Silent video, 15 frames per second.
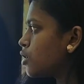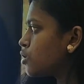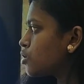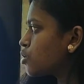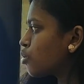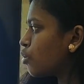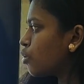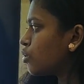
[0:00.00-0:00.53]

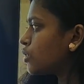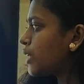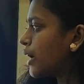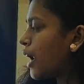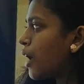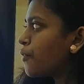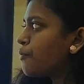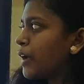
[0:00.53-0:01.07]
So there
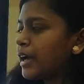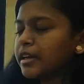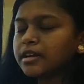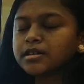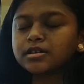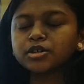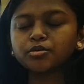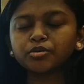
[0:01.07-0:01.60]
are various
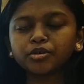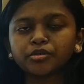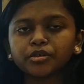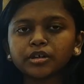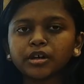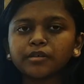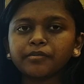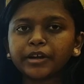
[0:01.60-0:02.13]

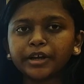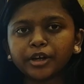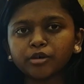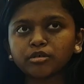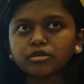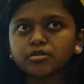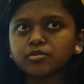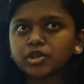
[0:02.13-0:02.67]
tutorial
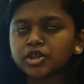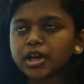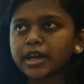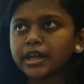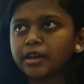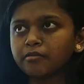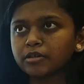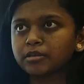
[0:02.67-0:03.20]
videos which are
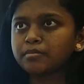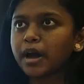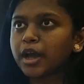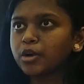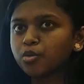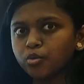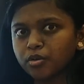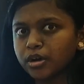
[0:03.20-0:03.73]
given by
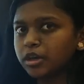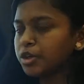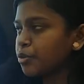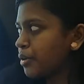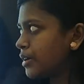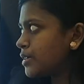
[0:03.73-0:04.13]
Google to us,